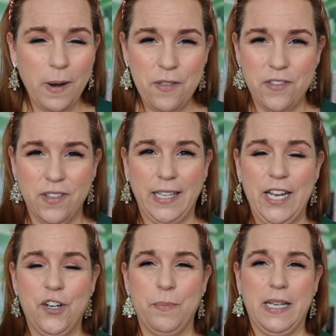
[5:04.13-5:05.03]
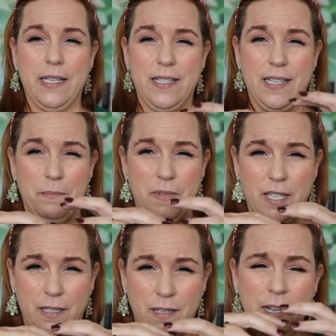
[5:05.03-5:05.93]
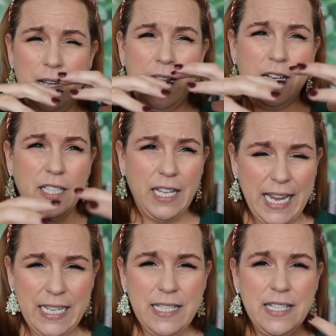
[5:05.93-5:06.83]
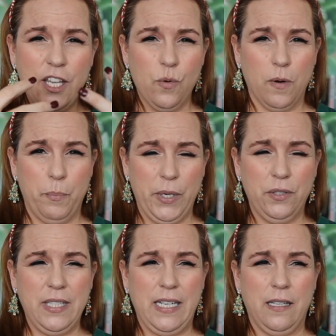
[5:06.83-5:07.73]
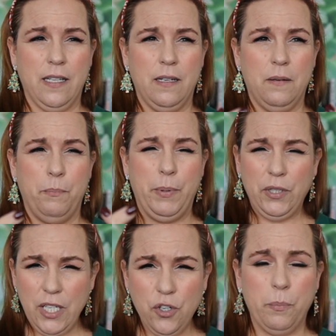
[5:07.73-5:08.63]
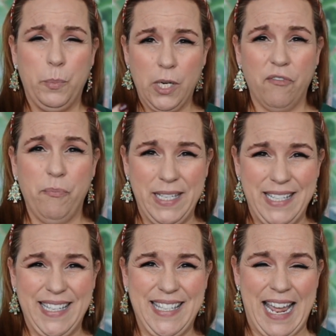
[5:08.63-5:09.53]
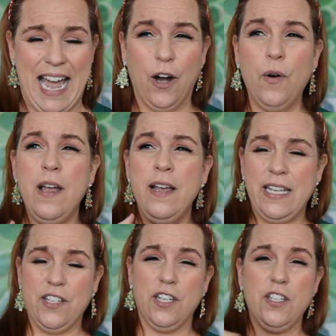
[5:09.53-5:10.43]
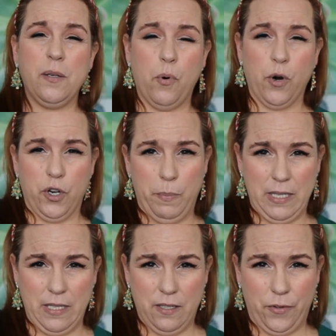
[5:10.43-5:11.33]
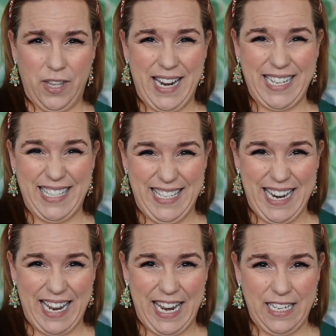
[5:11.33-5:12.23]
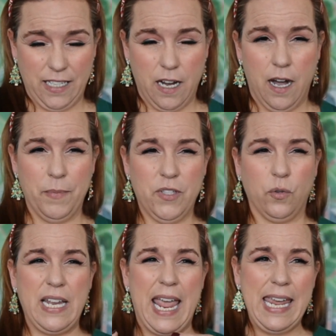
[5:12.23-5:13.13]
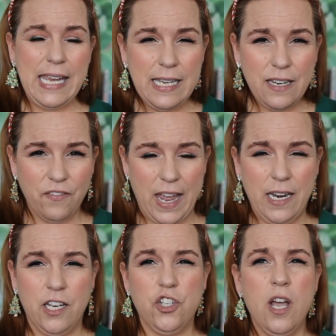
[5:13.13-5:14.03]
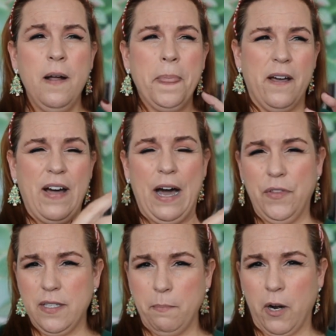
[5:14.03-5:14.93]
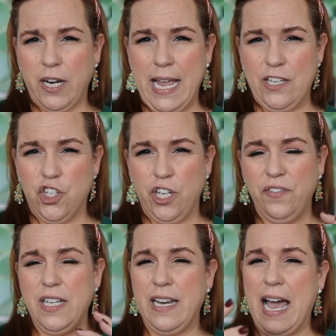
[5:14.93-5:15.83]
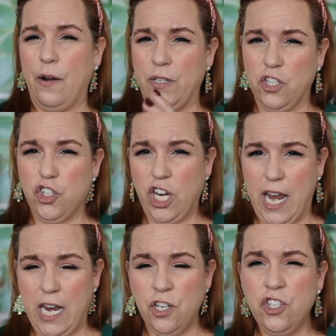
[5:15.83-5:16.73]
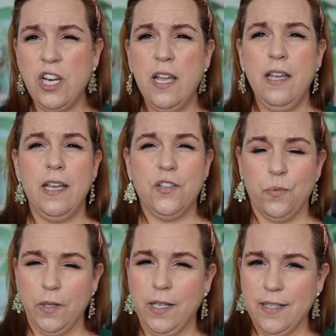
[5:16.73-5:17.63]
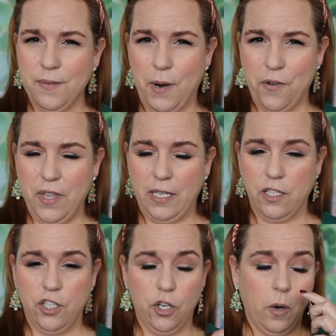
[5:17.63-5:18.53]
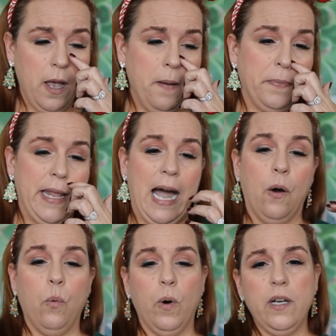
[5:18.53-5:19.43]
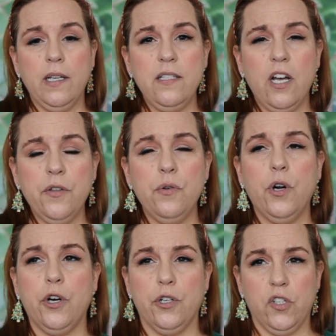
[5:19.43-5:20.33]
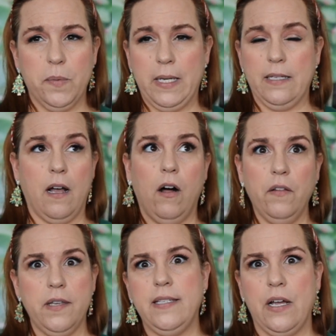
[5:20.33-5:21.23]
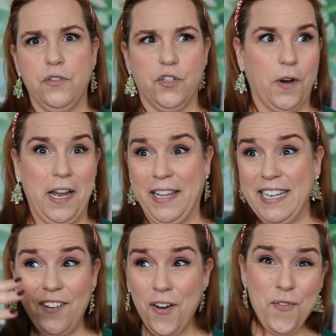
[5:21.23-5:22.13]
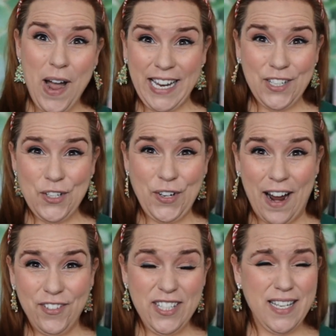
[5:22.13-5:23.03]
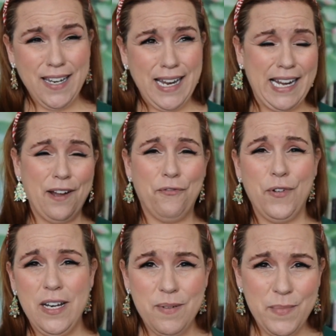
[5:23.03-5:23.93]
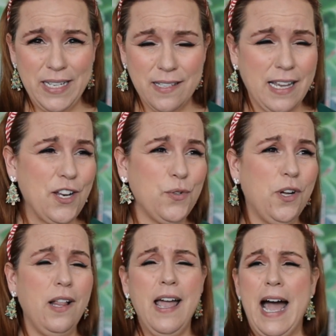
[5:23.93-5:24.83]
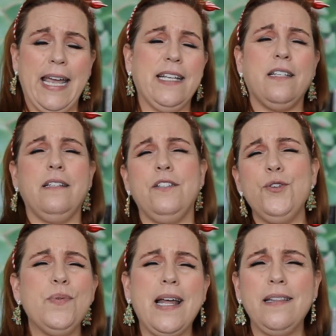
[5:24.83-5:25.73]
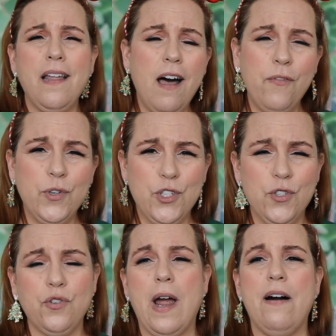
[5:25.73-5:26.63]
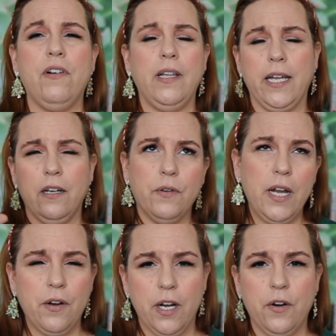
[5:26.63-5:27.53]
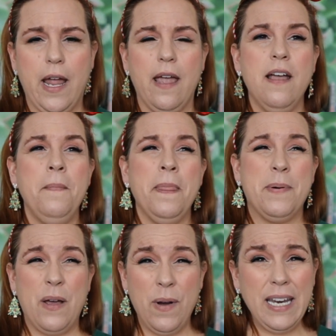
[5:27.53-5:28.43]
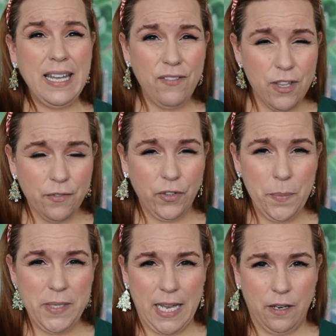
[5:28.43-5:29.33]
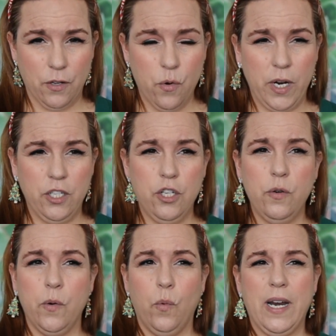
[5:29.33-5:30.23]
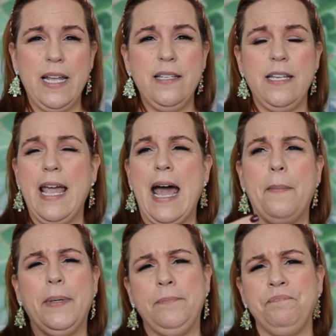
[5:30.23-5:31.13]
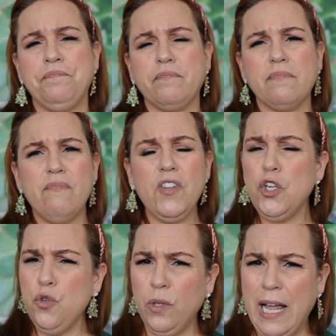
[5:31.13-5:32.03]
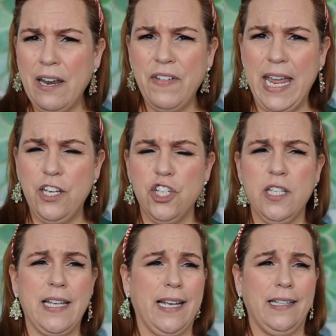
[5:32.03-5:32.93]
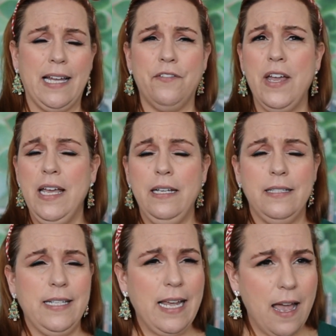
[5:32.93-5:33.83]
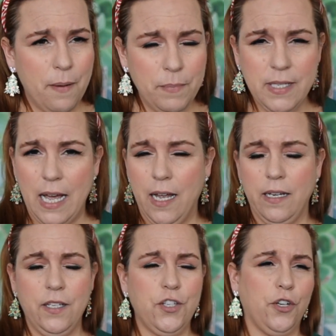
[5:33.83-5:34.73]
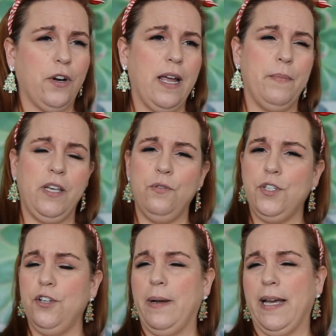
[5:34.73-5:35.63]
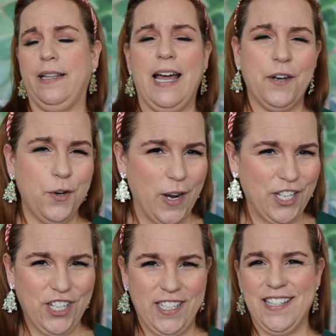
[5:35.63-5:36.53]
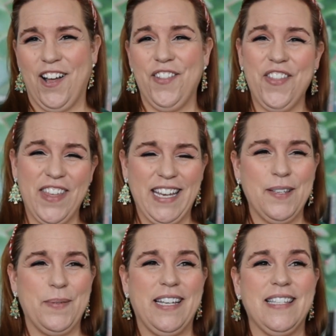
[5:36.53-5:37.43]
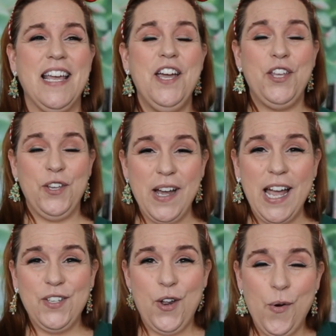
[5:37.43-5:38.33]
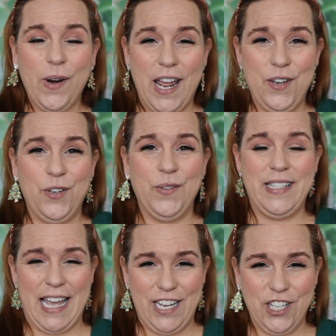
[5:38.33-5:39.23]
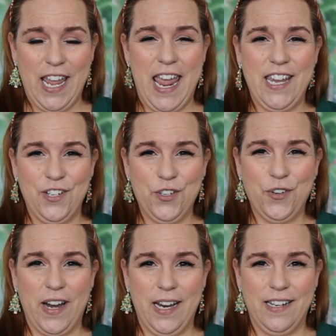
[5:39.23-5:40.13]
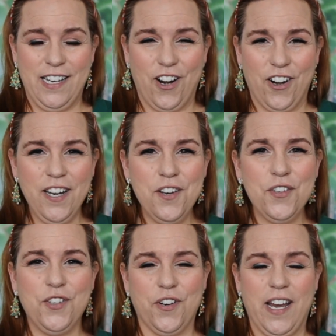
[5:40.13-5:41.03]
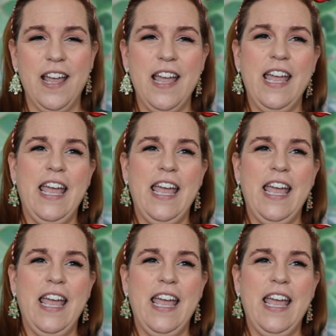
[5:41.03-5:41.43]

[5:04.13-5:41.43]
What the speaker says: rather than later, because the clients that you are building, the building your book of business now is going to support your business for the next decade to come. So taking advantage of how this market has shifted and how it's changed is really a smart thing to do. Now, let's talk through hurdles, because all this sounds great. Like, oh, I get to travel, Cyndi. I get freedom in my schedule. I get to do what I love, which is travel. Like, great, great, great. But I want to give you the flip side of the coin too, and what I see happen to a lot of agents. I get a lot of DMs on Instagram and YouTube. I get a lot of questions, all the things, because you guys know what I do is educate and train in our industry.